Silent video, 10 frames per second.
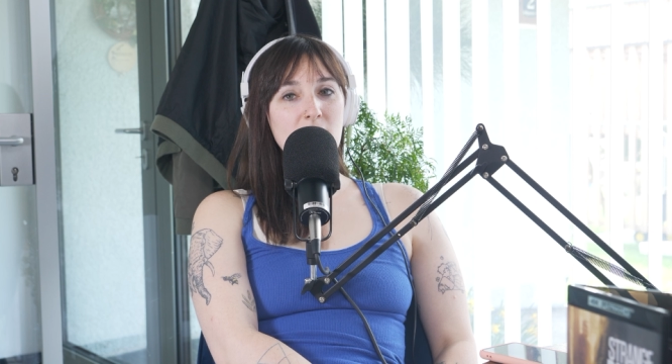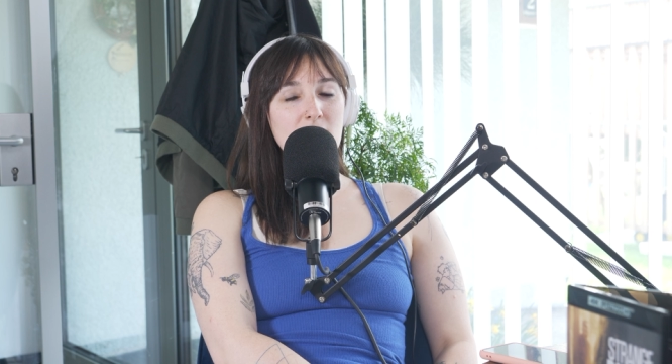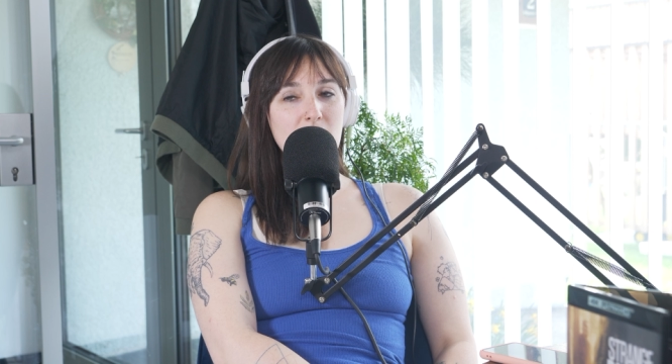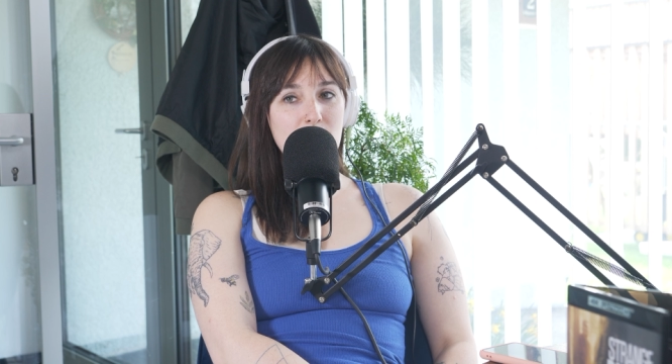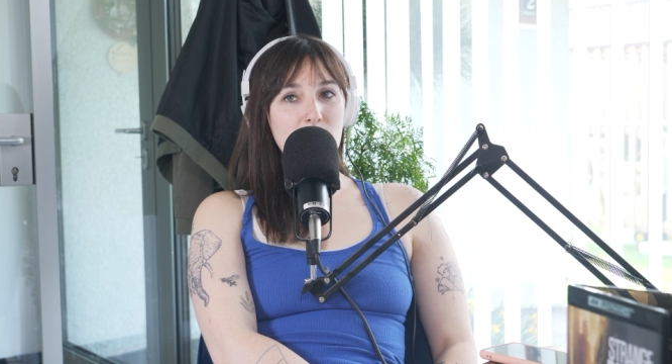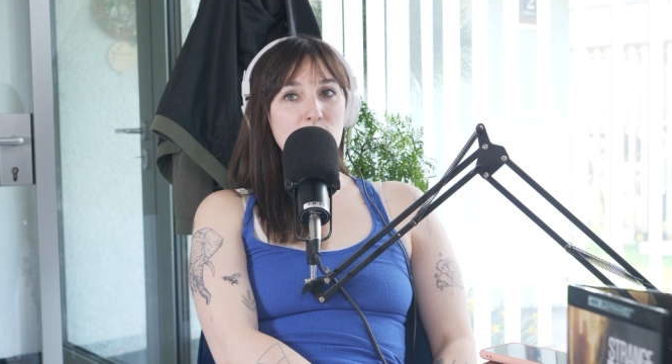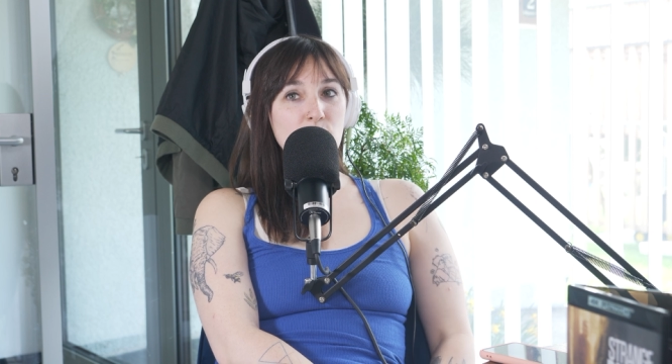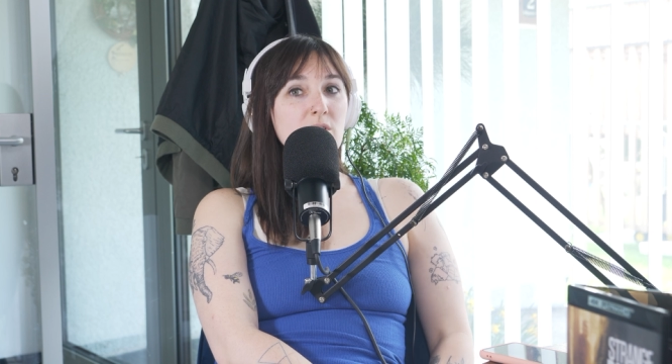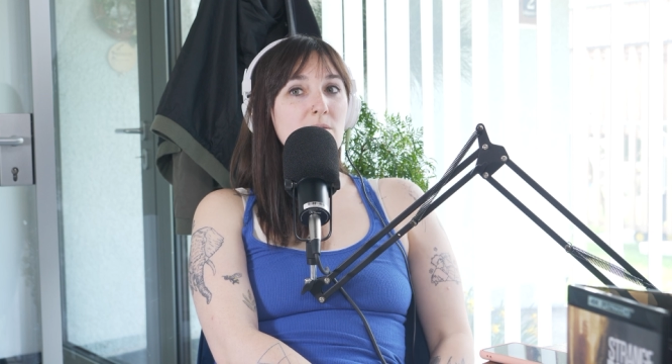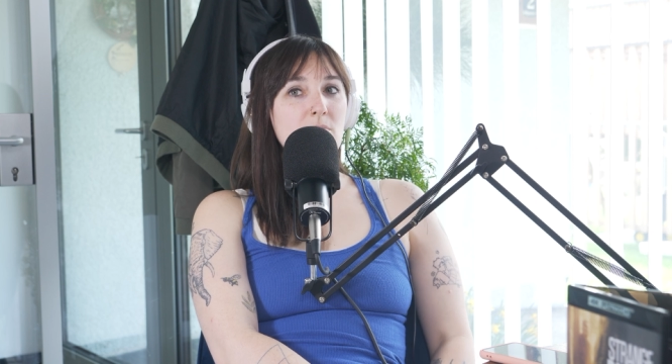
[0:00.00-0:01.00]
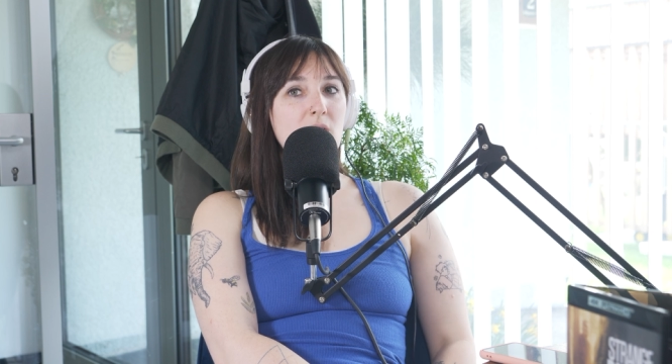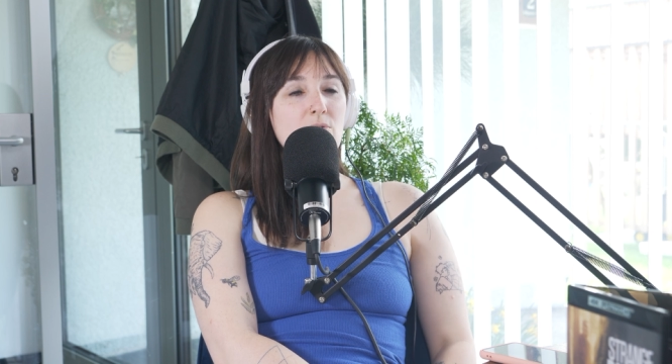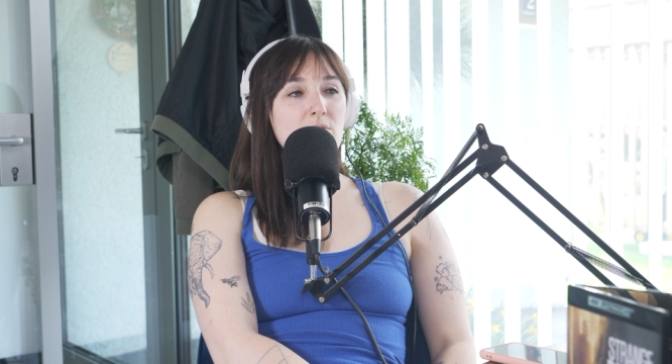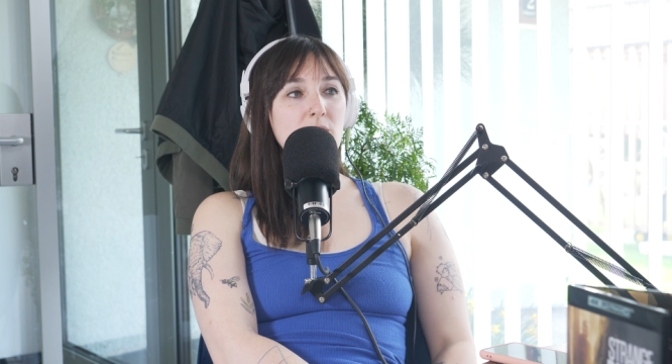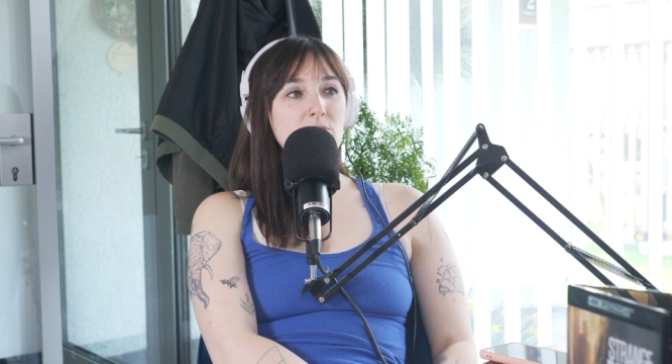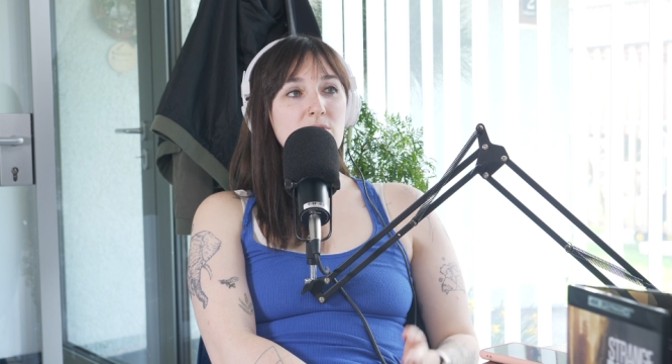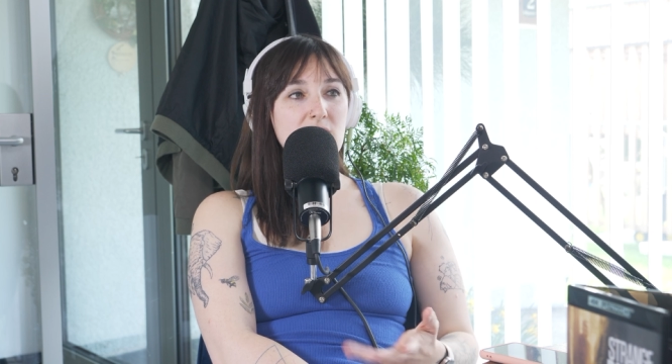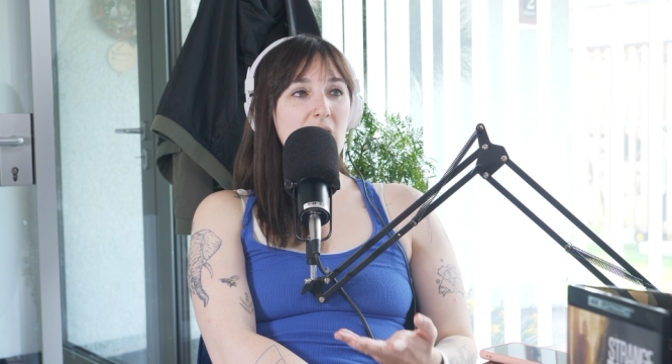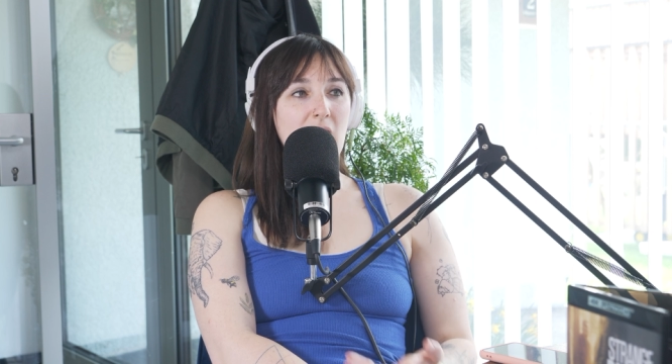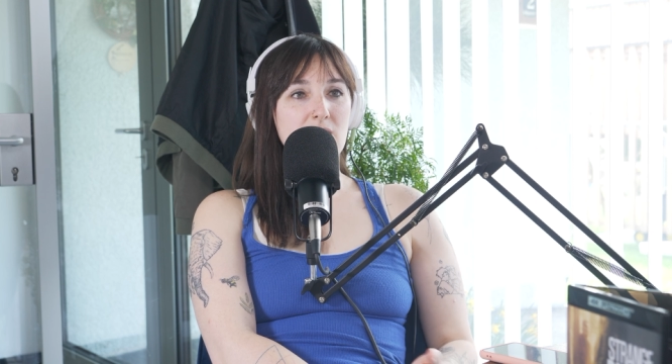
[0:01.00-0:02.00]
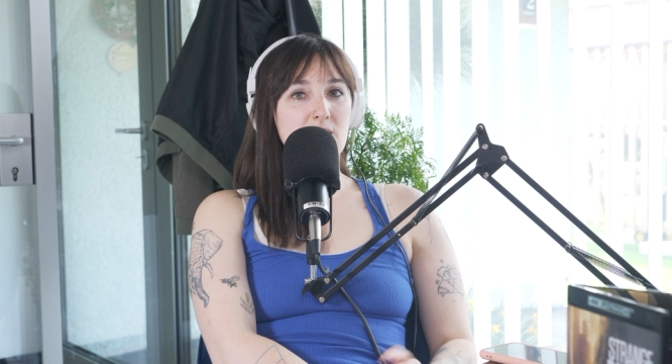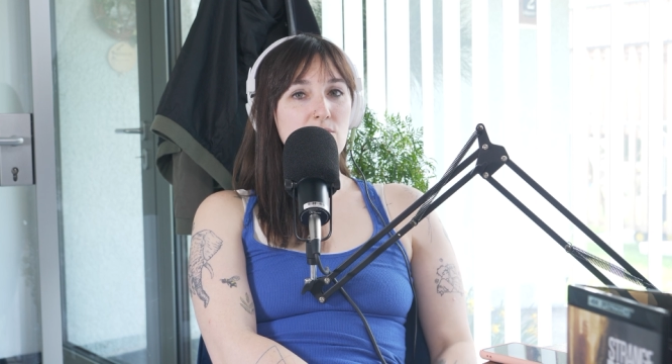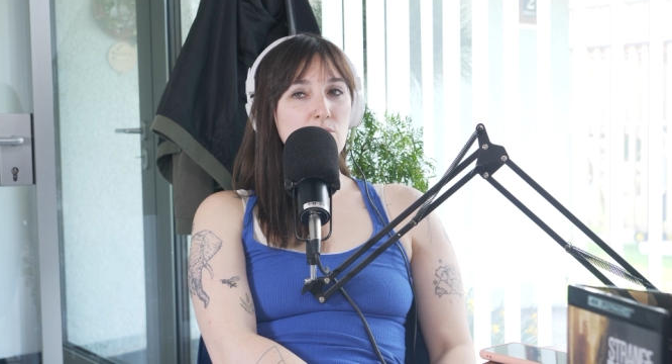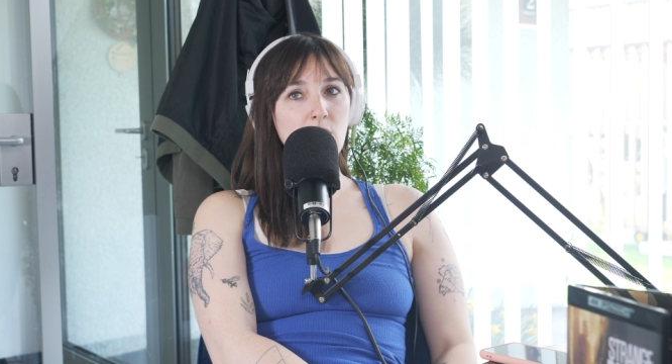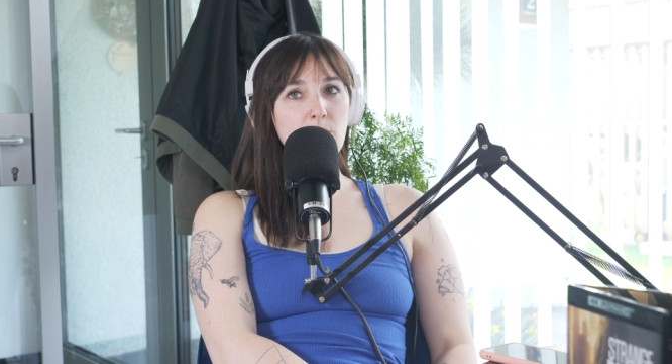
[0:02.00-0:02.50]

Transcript: like really minor characters that add to the story.